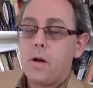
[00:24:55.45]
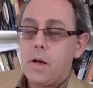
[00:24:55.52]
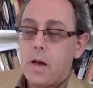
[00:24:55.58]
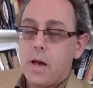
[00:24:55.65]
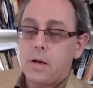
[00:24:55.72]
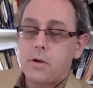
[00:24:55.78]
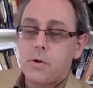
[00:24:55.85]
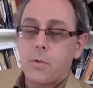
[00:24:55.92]

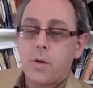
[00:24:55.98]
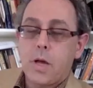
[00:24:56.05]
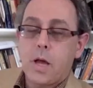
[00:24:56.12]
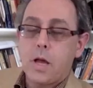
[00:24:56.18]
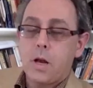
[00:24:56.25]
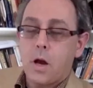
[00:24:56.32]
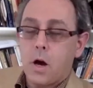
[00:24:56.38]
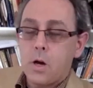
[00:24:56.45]
and
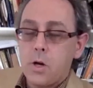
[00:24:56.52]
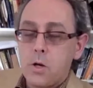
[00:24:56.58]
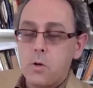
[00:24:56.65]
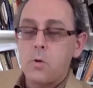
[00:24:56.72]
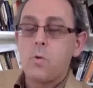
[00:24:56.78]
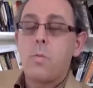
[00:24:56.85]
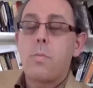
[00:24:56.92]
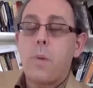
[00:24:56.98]
create a
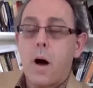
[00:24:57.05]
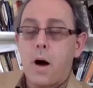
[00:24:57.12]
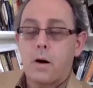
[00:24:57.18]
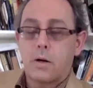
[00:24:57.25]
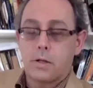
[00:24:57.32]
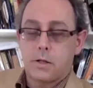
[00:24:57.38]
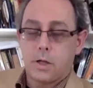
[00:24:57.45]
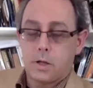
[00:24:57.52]
new
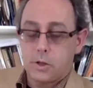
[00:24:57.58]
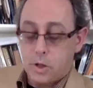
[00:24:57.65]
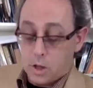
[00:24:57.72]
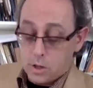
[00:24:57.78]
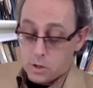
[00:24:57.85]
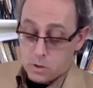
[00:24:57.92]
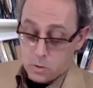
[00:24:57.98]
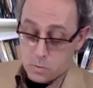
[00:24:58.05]
politics, a
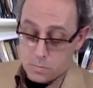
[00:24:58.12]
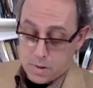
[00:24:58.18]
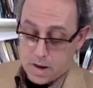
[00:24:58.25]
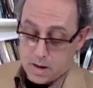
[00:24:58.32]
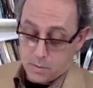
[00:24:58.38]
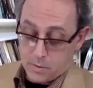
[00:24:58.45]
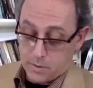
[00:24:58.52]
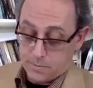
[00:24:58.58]
new
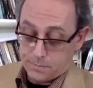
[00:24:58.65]
power.